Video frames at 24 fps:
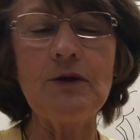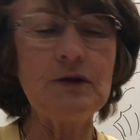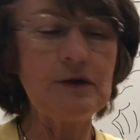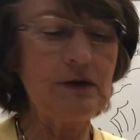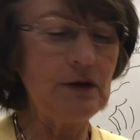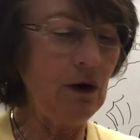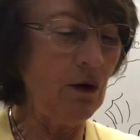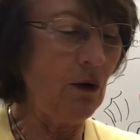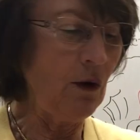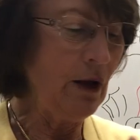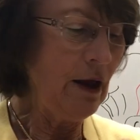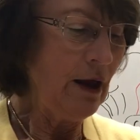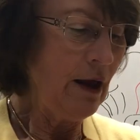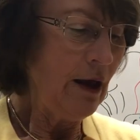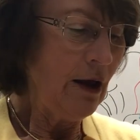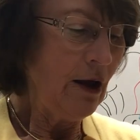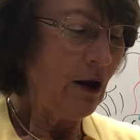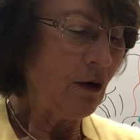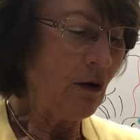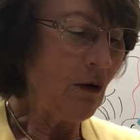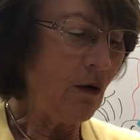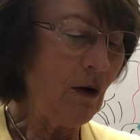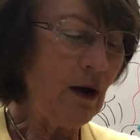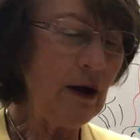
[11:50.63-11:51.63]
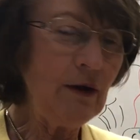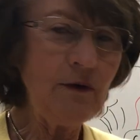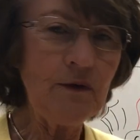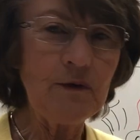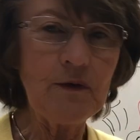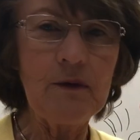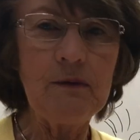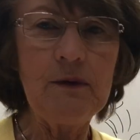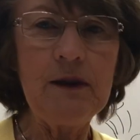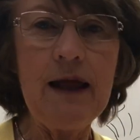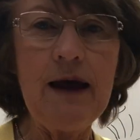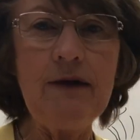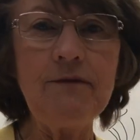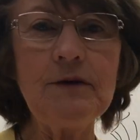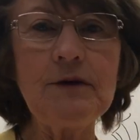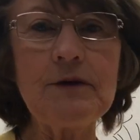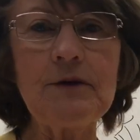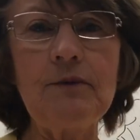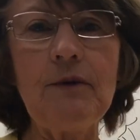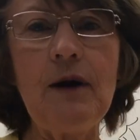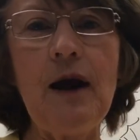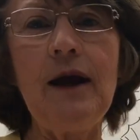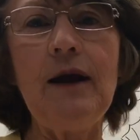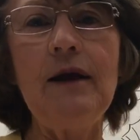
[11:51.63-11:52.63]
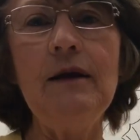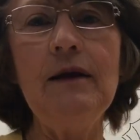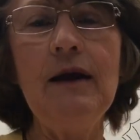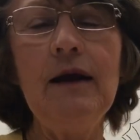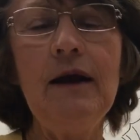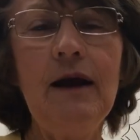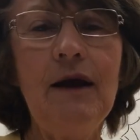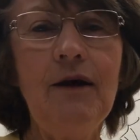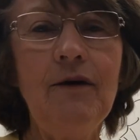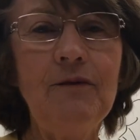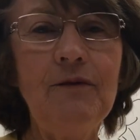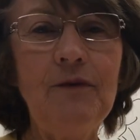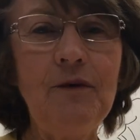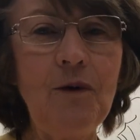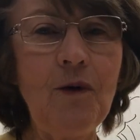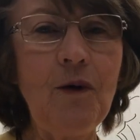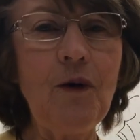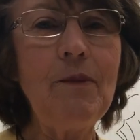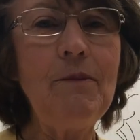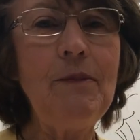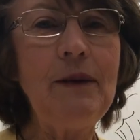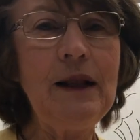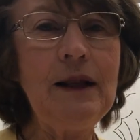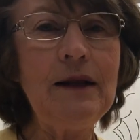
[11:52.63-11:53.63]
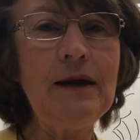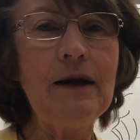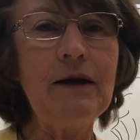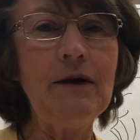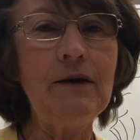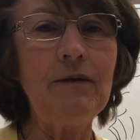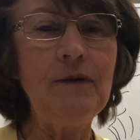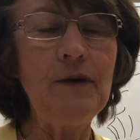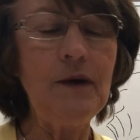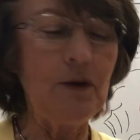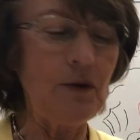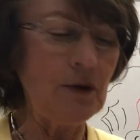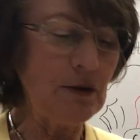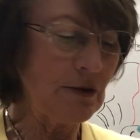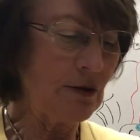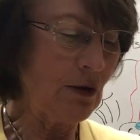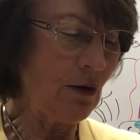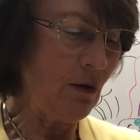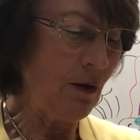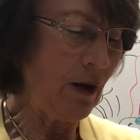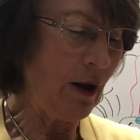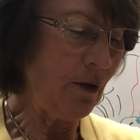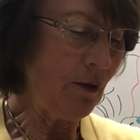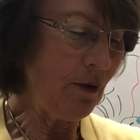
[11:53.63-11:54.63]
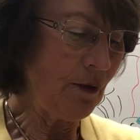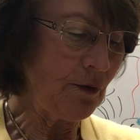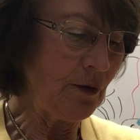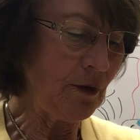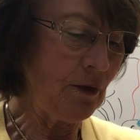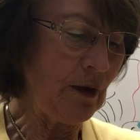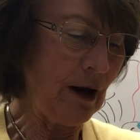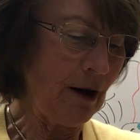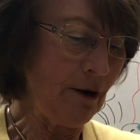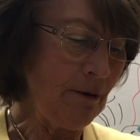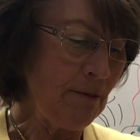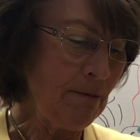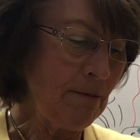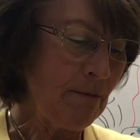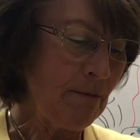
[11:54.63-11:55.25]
So going from left to right, 4 billion of those going through there.